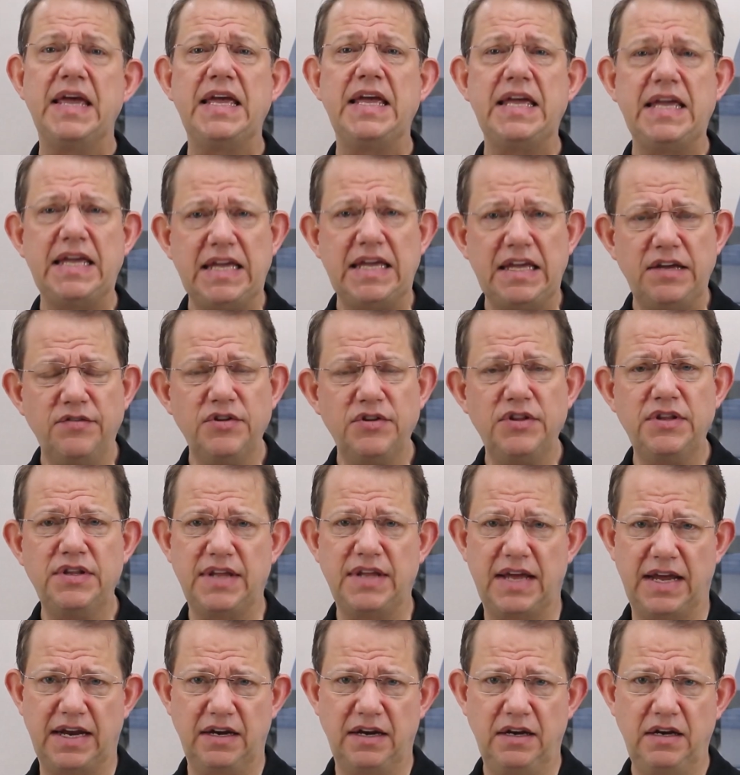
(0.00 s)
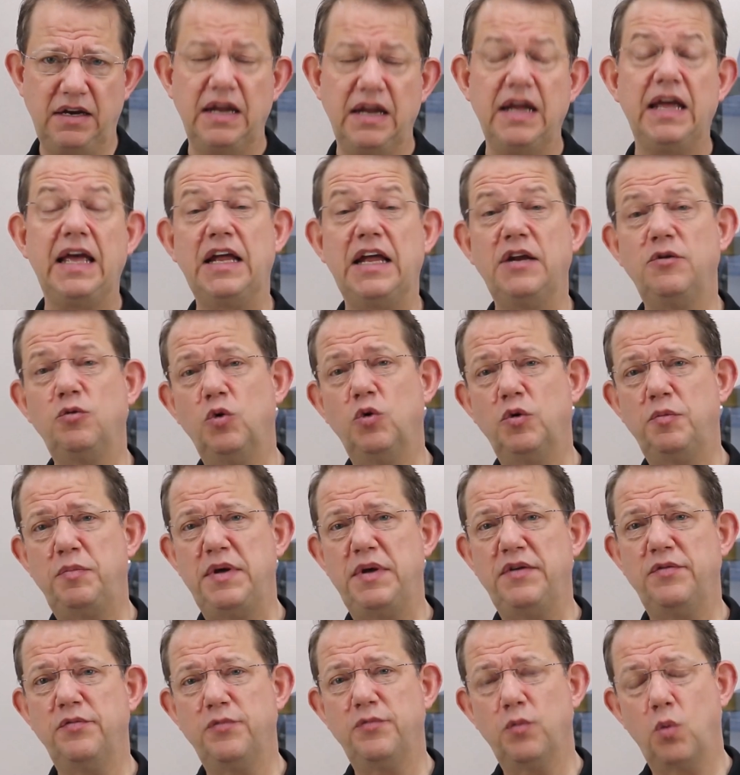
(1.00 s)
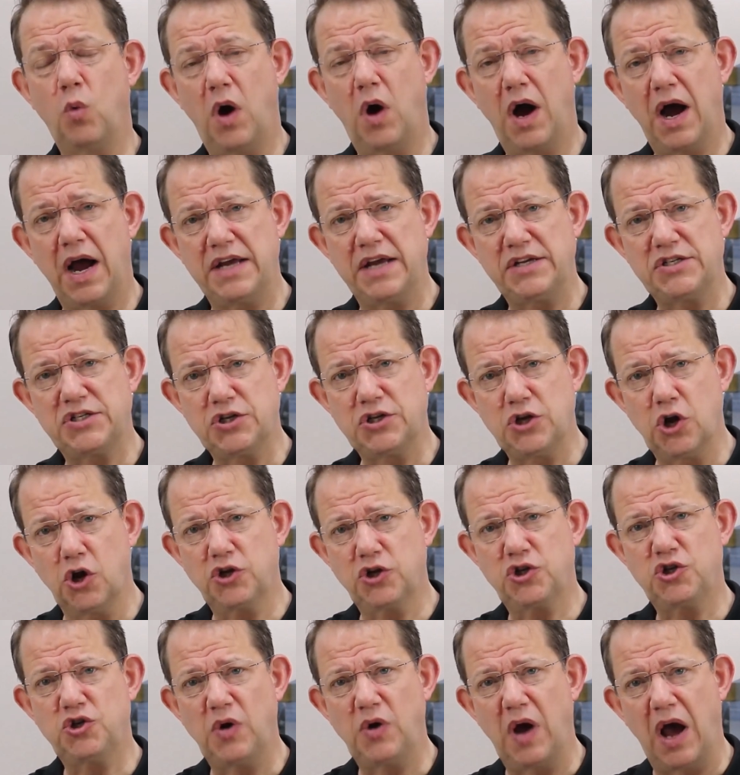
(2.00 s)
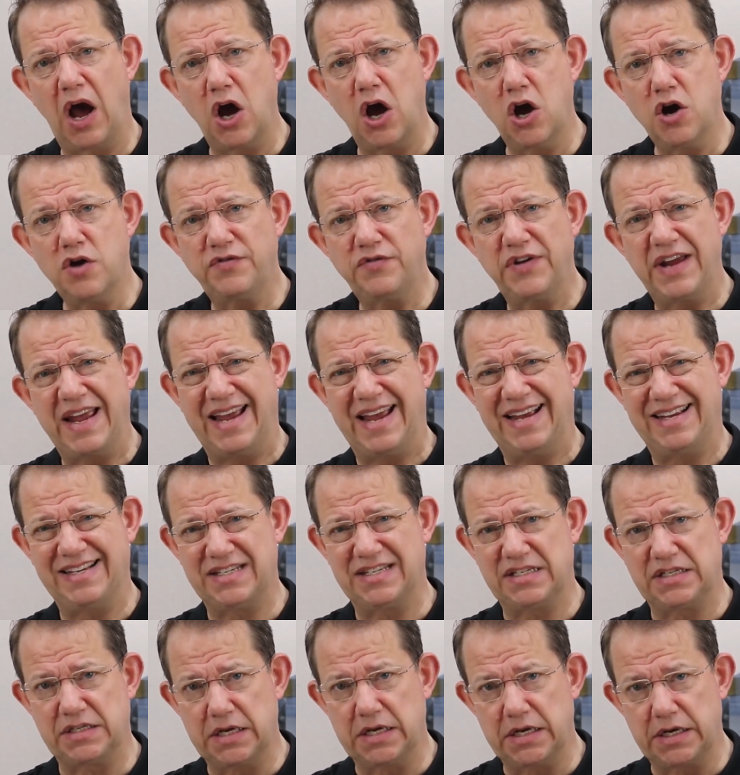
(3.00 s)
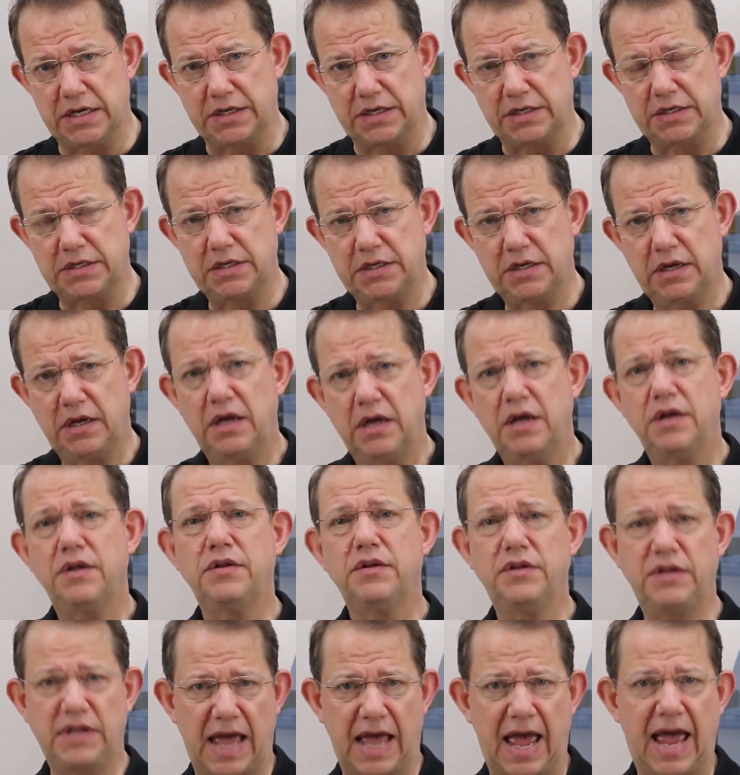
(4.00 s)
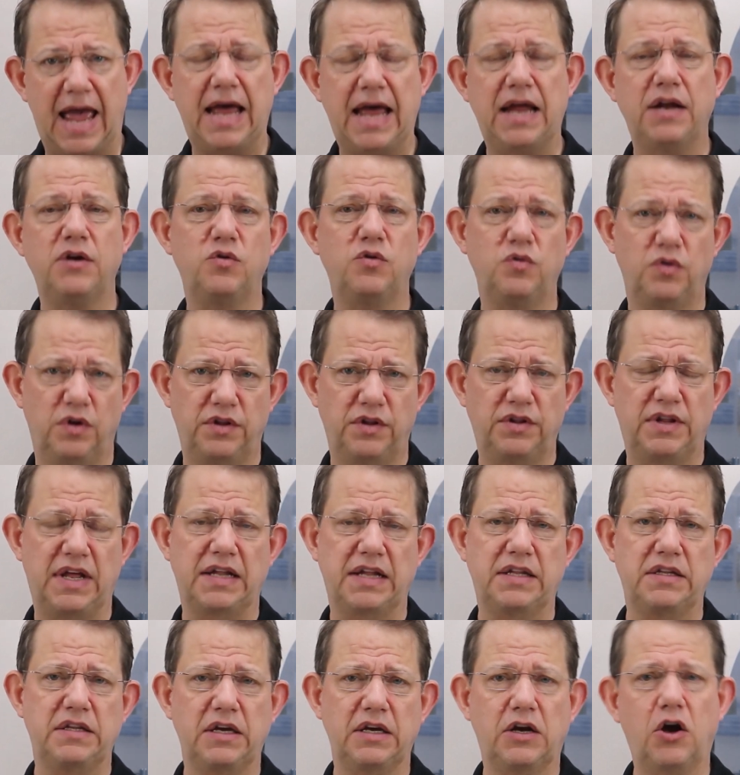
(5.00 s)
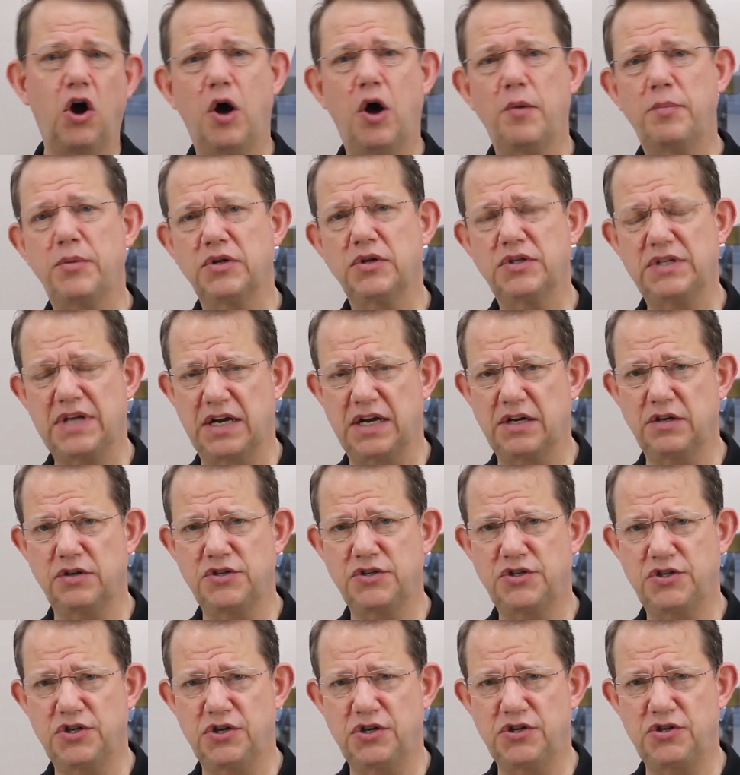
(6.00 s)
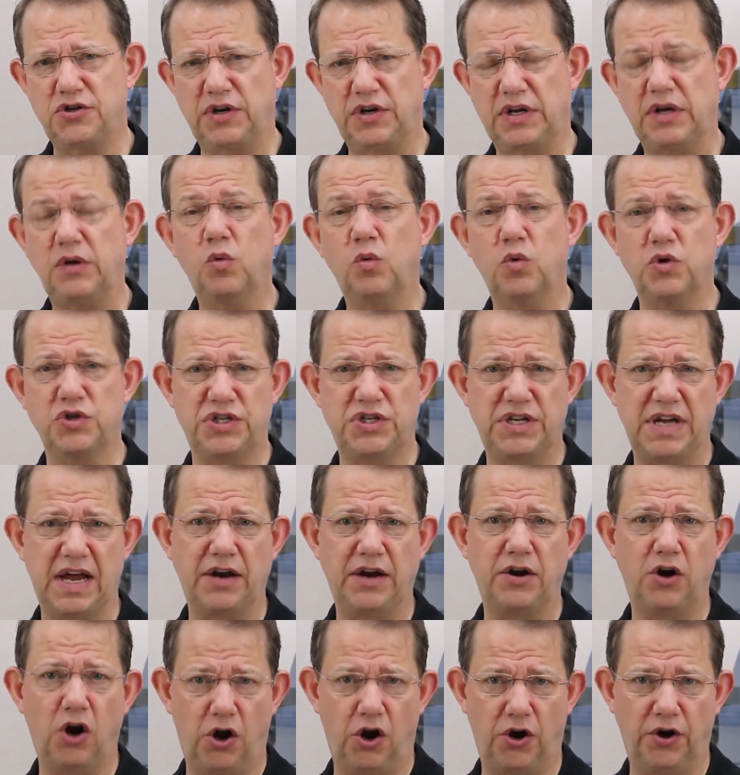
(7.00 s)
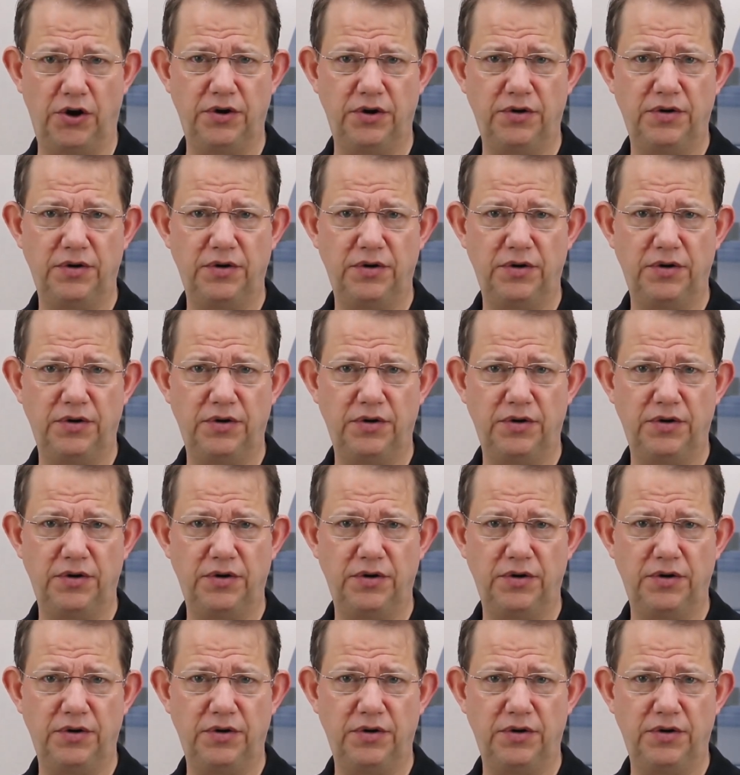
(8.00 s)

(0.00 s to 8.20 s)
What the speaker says: Even then, it would be wise not to overexert the hand that the carpal tunnel surgery was done on.